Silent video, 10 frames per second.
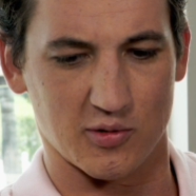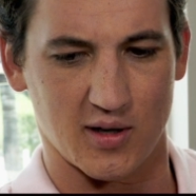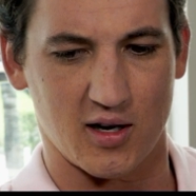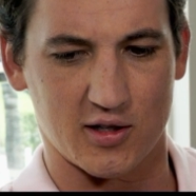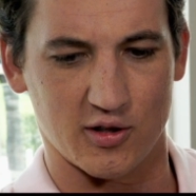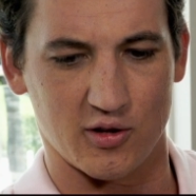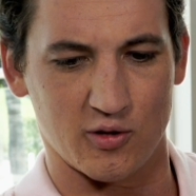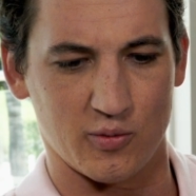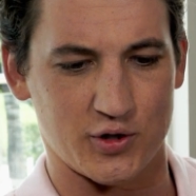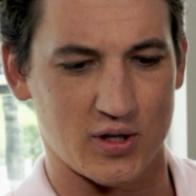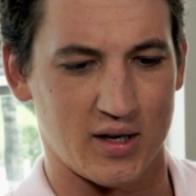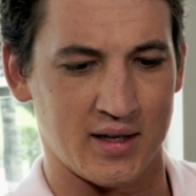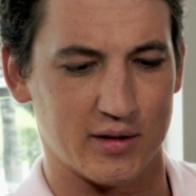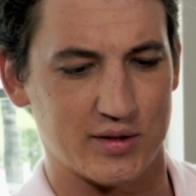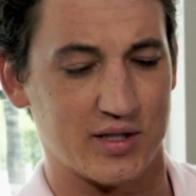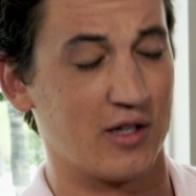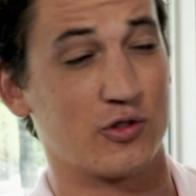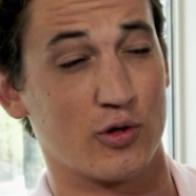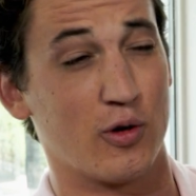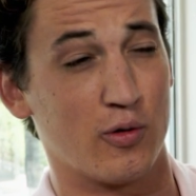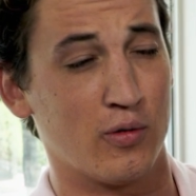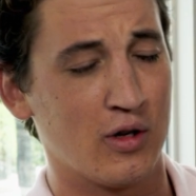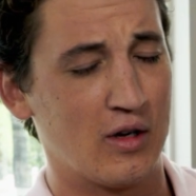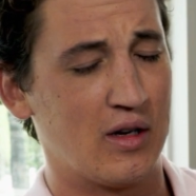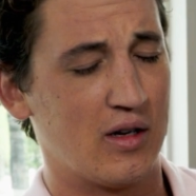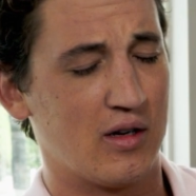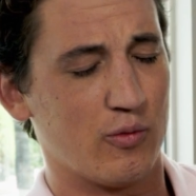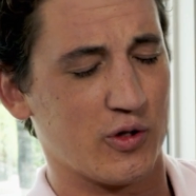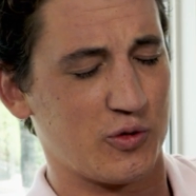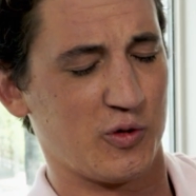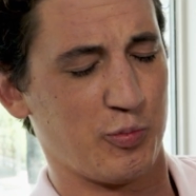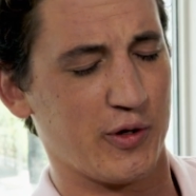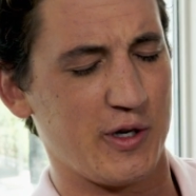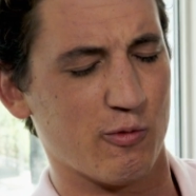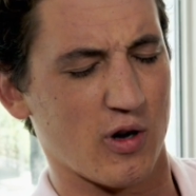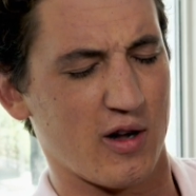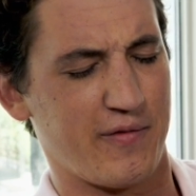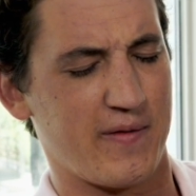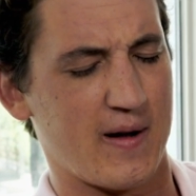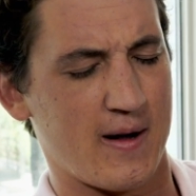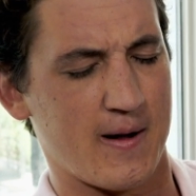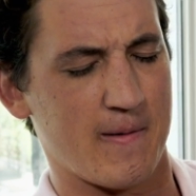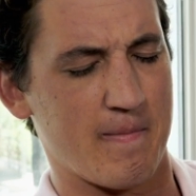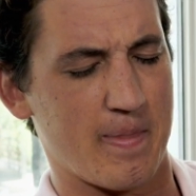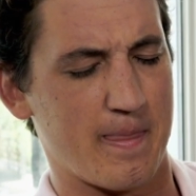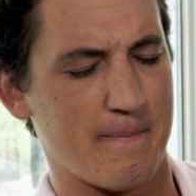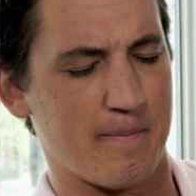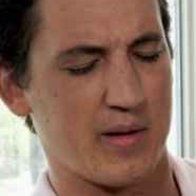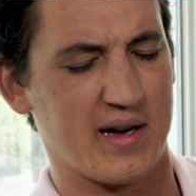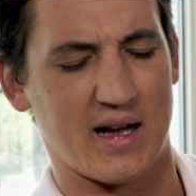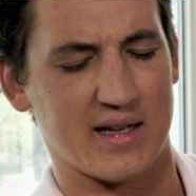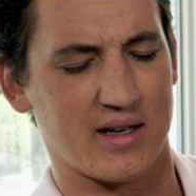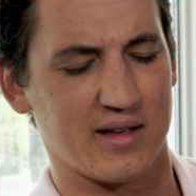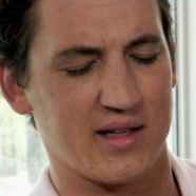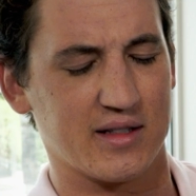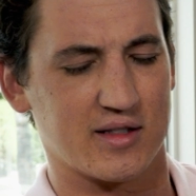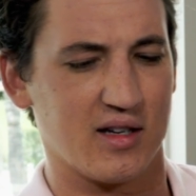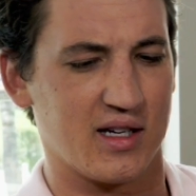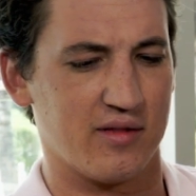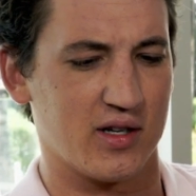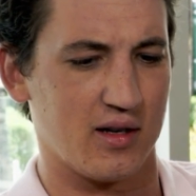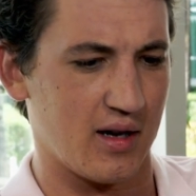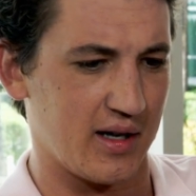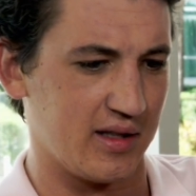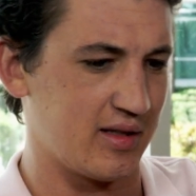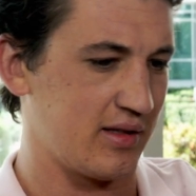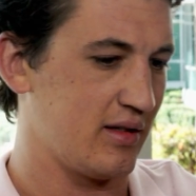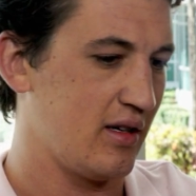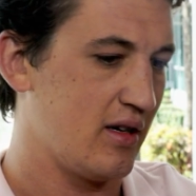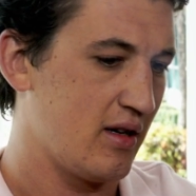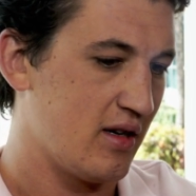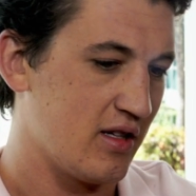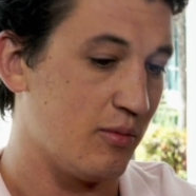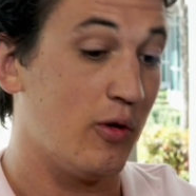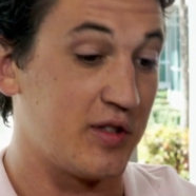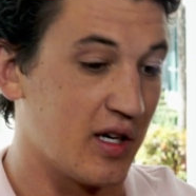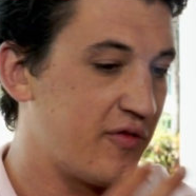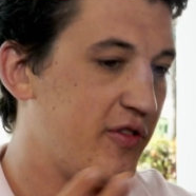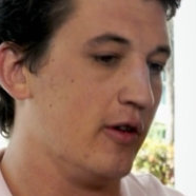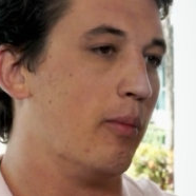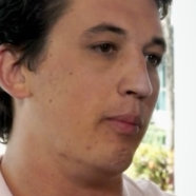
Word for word: Morocco. We shot in El Centro, which was pretty rough. Um, but yeah, I, th I think it's gonna give it a nice, the movie's gonna feel